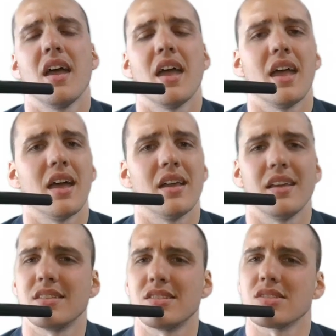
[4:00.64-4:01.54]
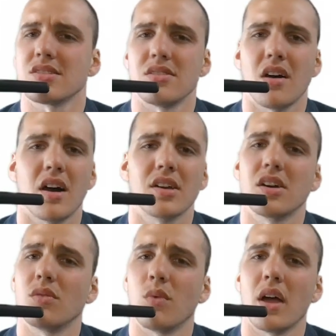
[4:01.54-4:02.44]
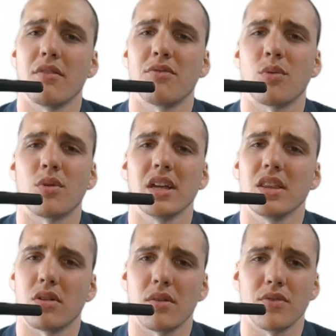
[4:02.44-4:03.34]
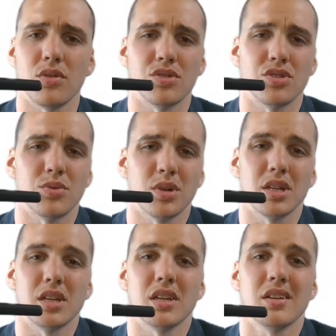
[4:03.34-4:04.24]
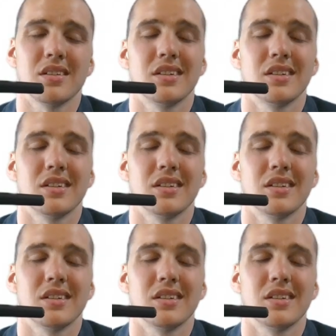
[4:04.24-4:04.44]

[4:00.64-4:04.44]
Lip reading: and it's just not a good way for either of you to really